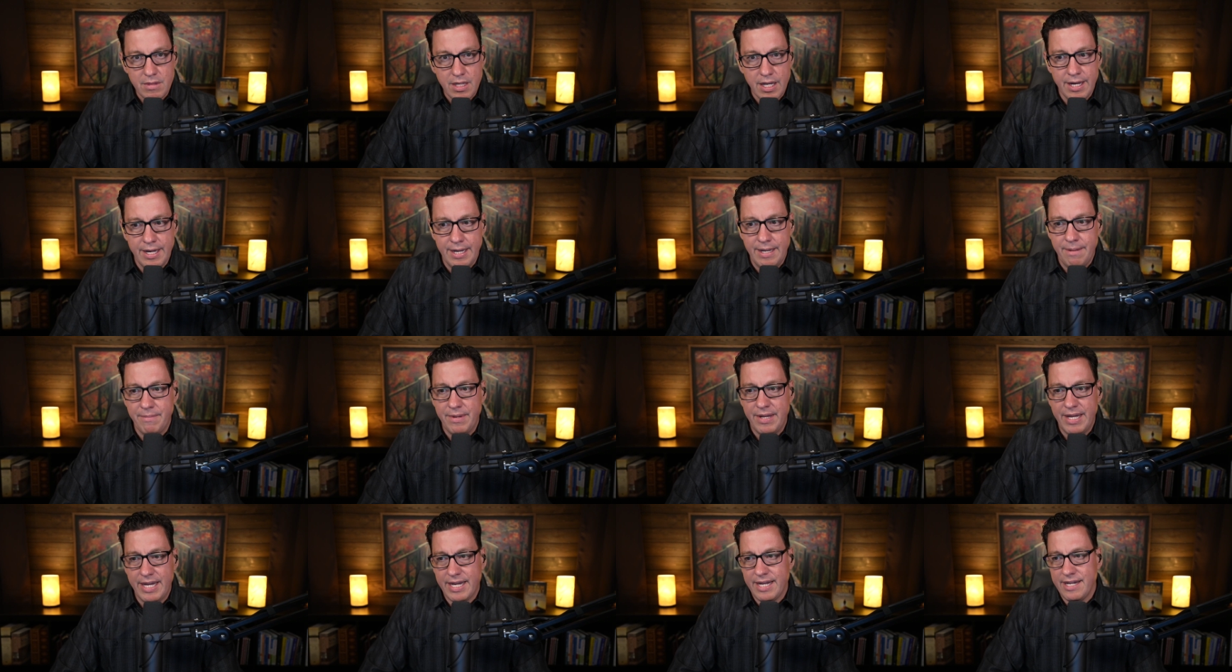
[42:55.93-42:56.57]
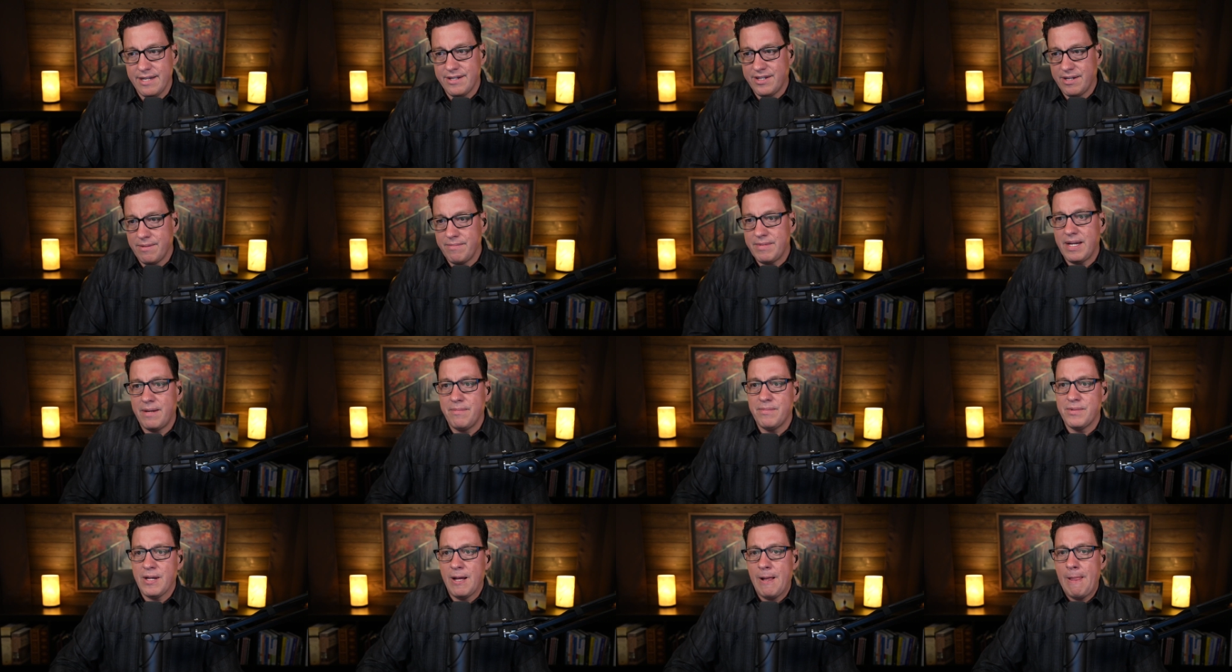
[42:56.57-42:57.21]
um, it can
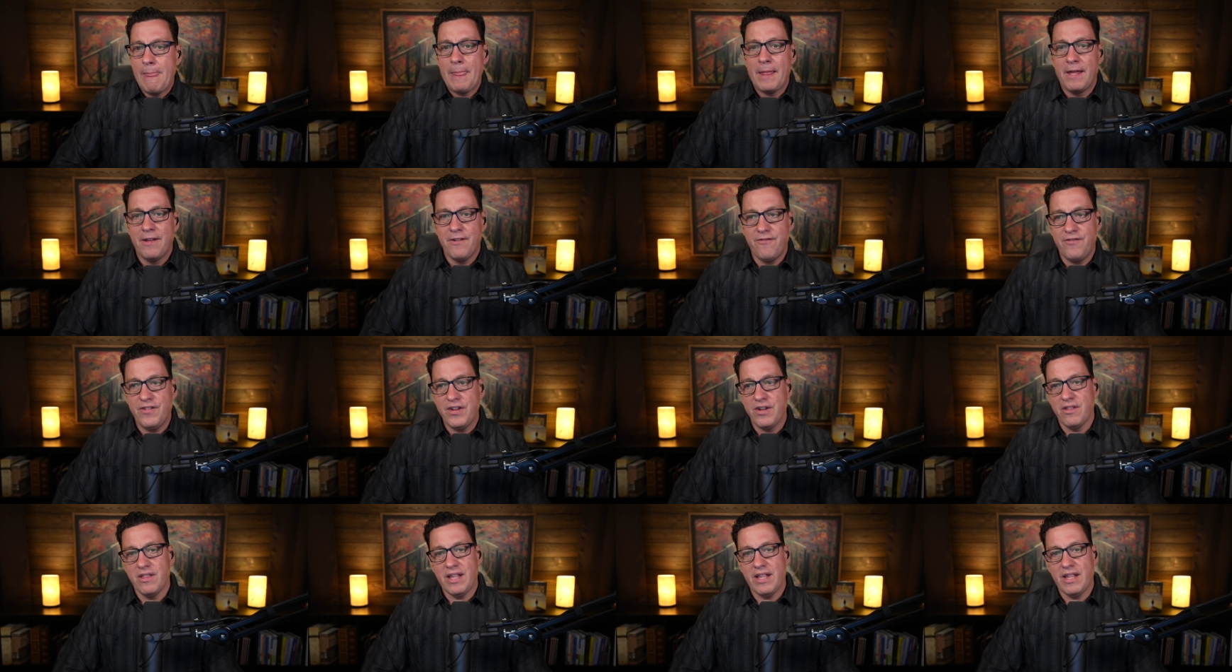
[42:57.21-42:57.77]
sometimes feel